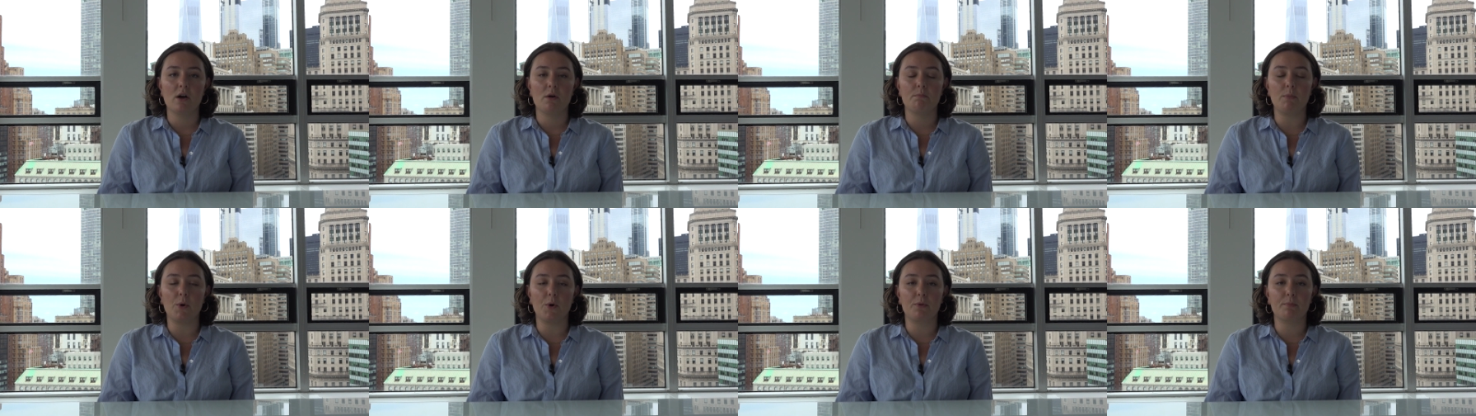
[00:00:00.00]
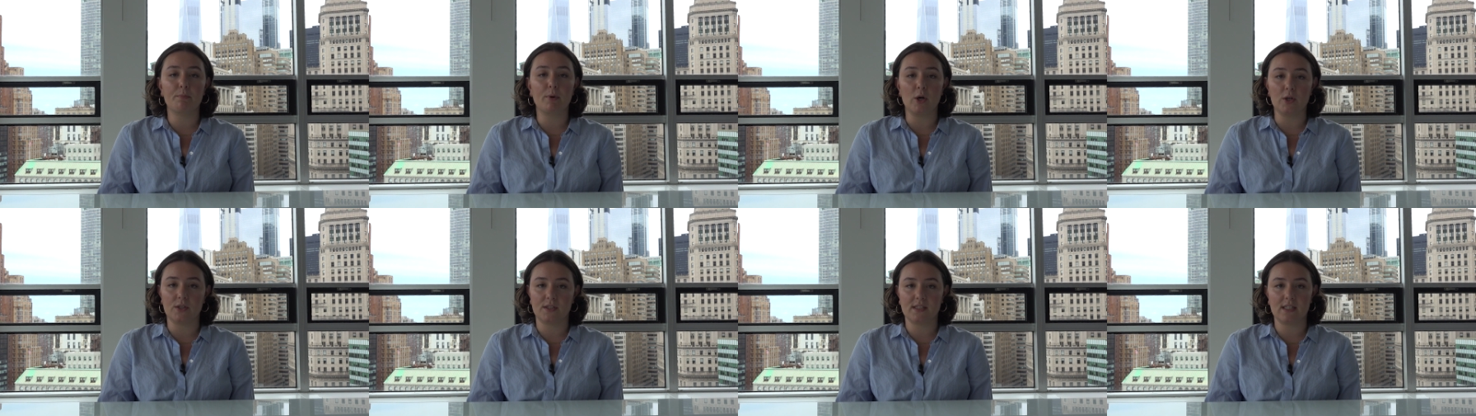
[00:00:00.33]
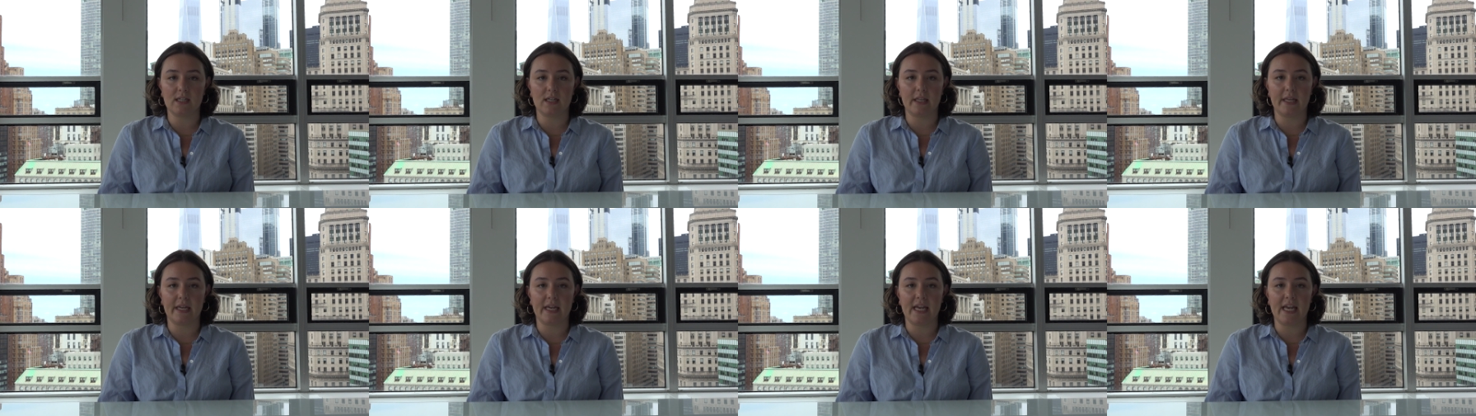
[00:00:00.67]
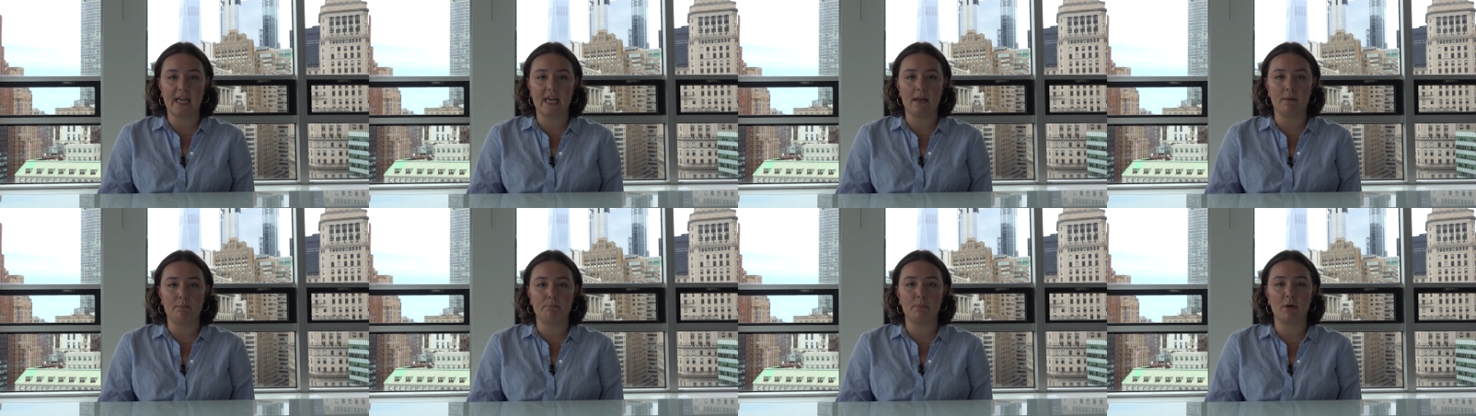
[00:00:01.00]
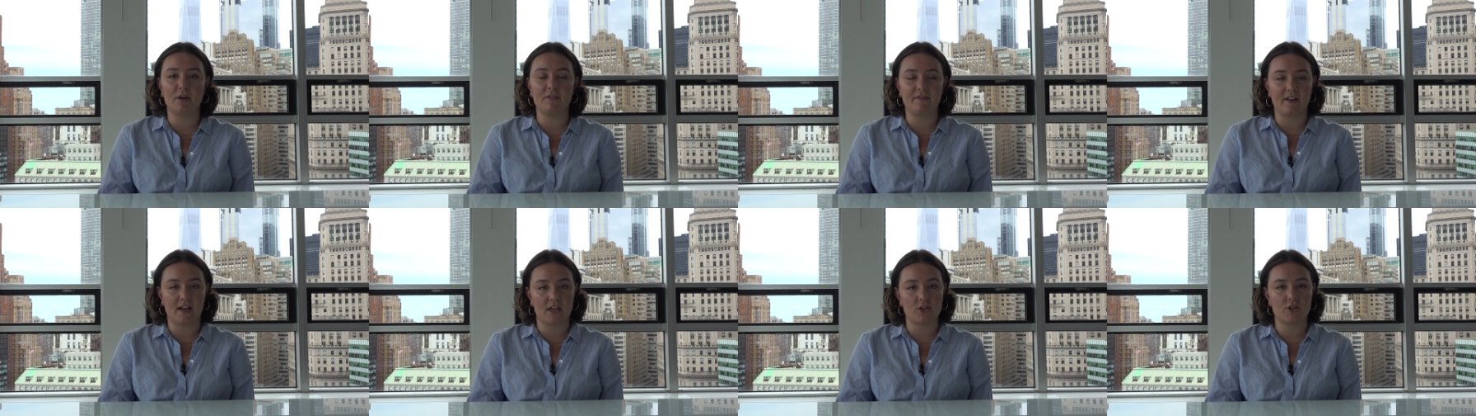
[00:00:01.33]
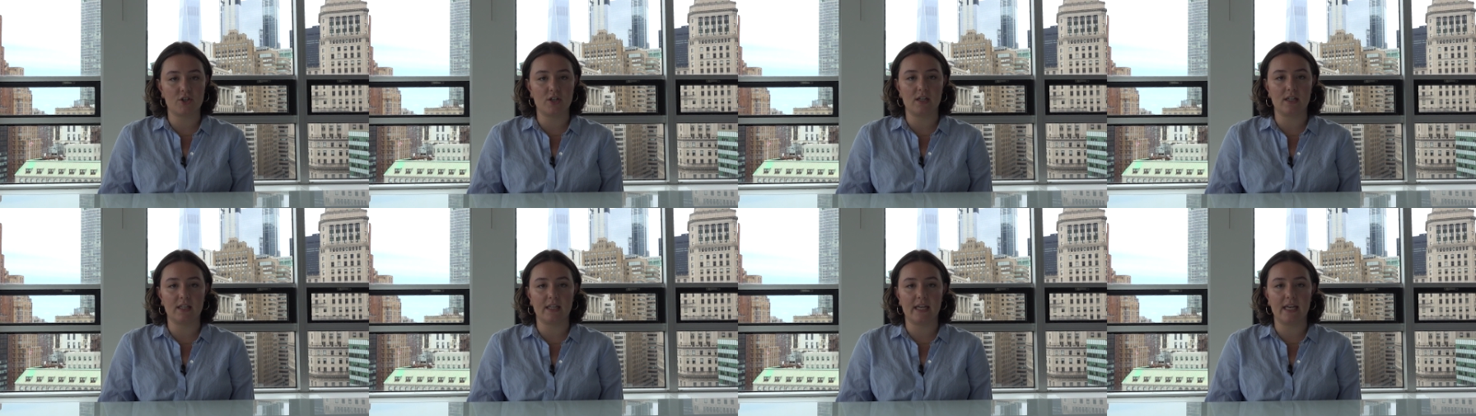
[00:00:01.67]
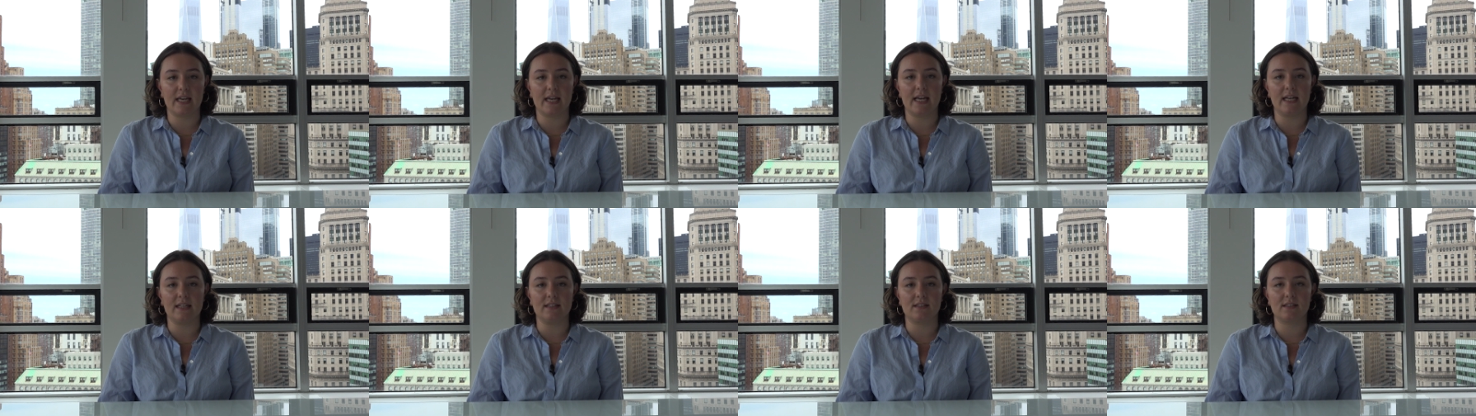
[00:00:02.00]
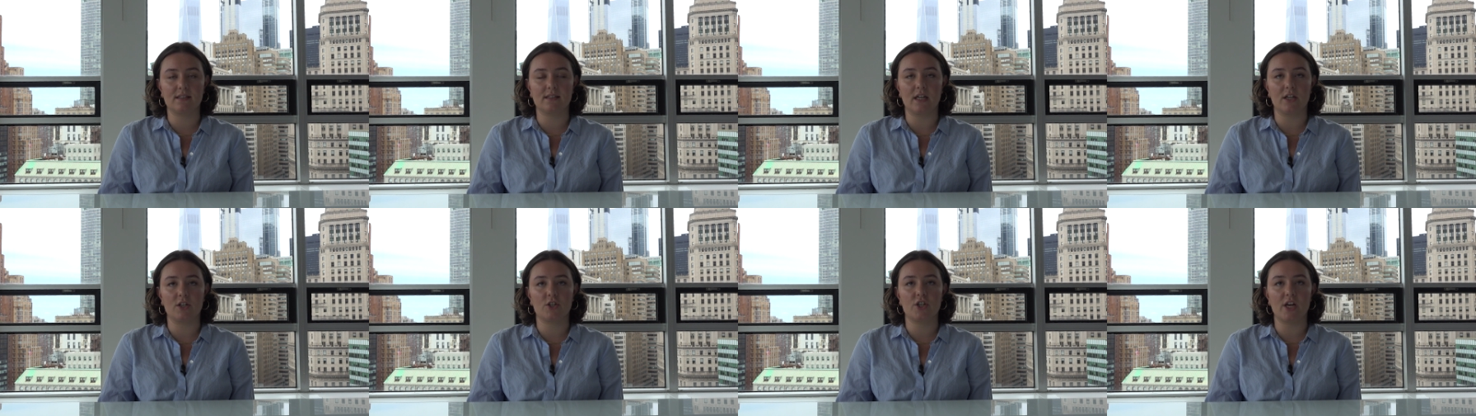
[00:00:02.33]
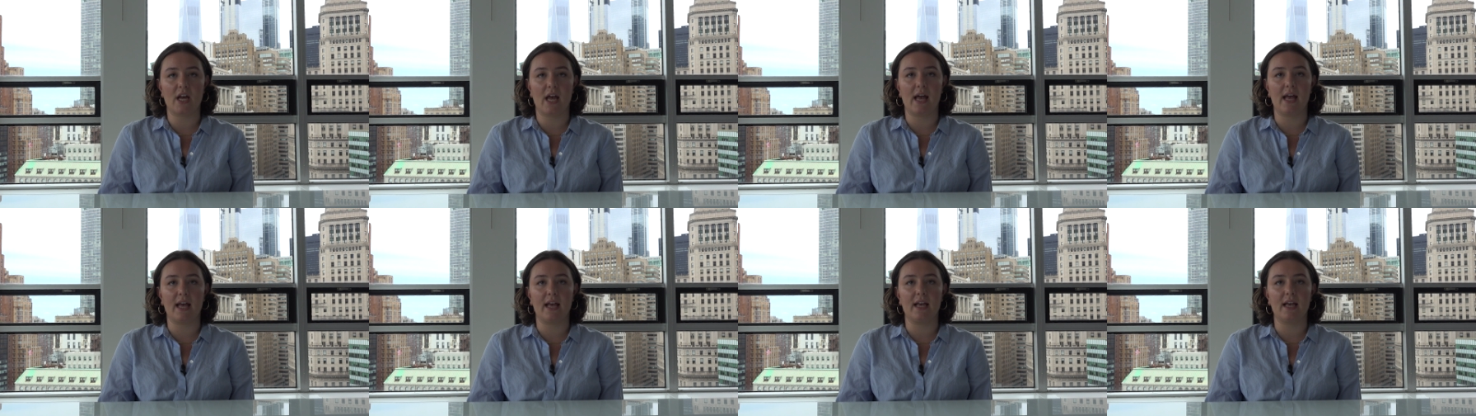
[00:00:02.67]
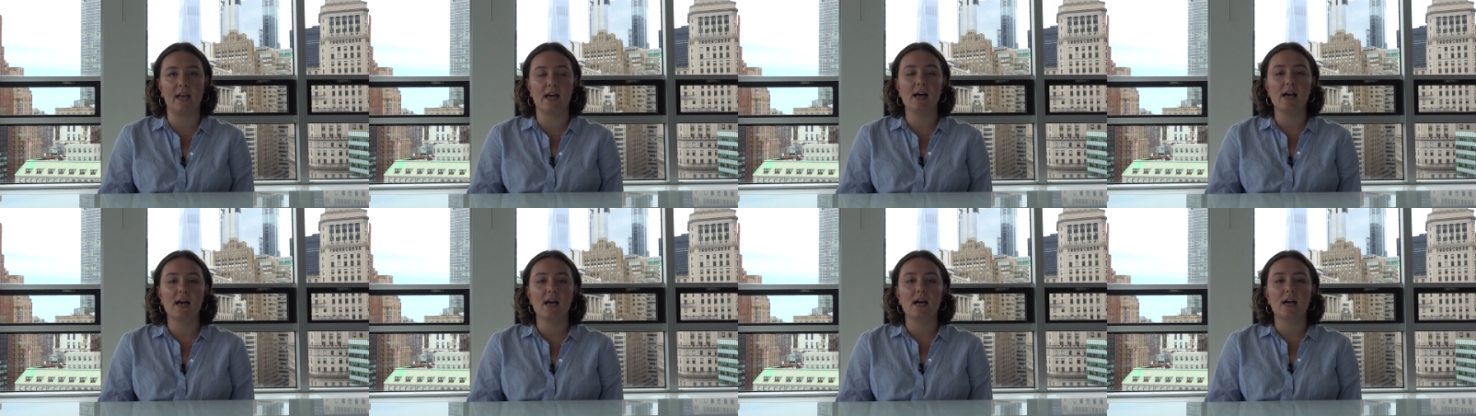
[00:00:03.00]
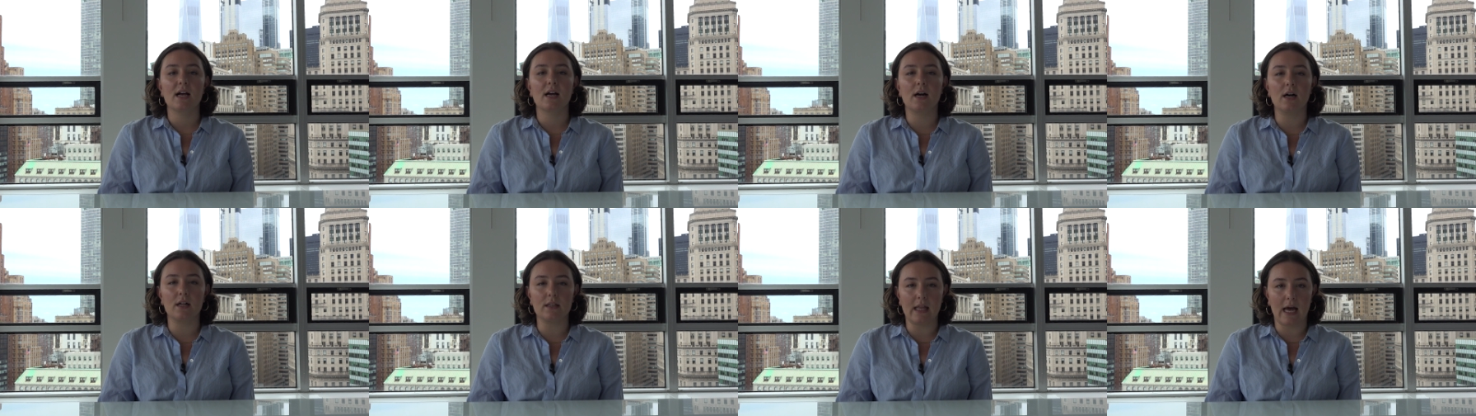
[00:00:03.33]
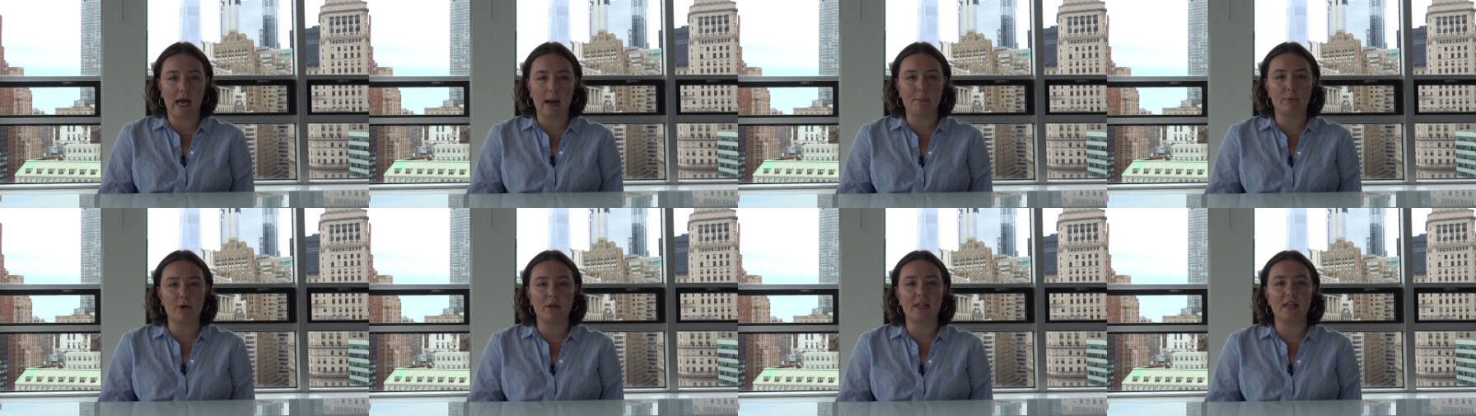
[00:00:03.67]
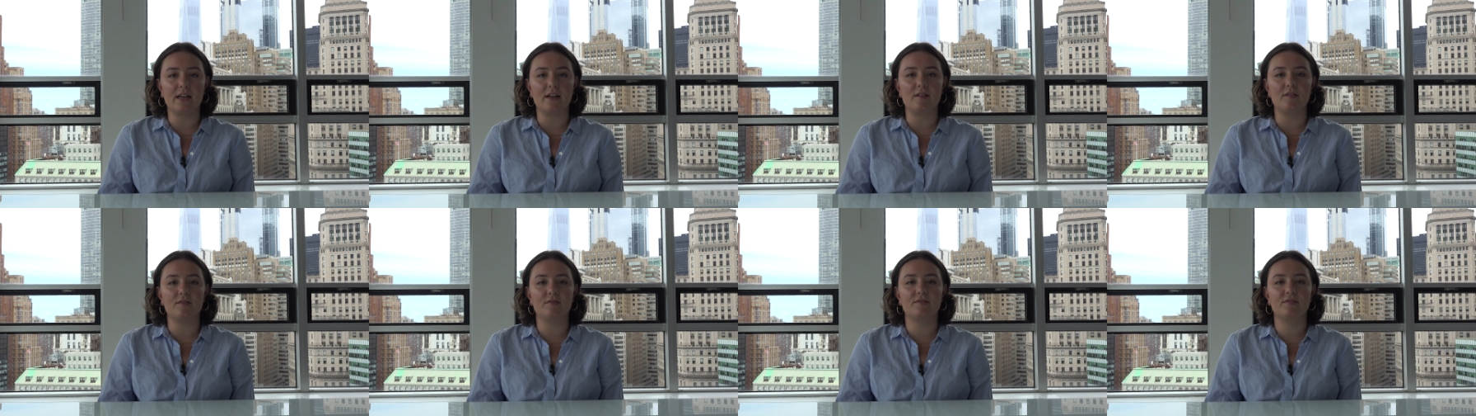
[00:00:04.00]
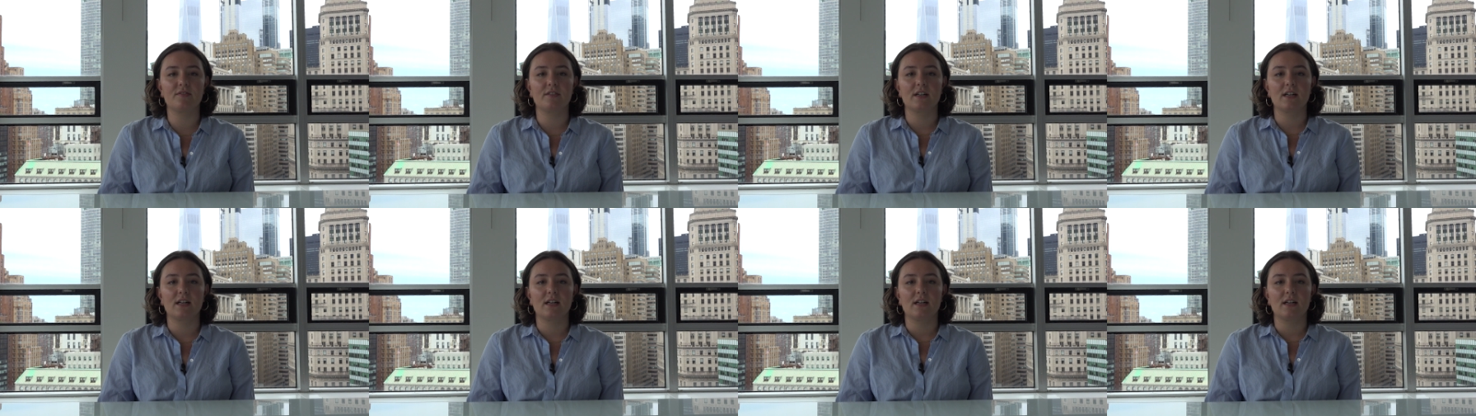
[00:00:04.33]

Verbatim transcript: both personally and professionally in such a collaborative,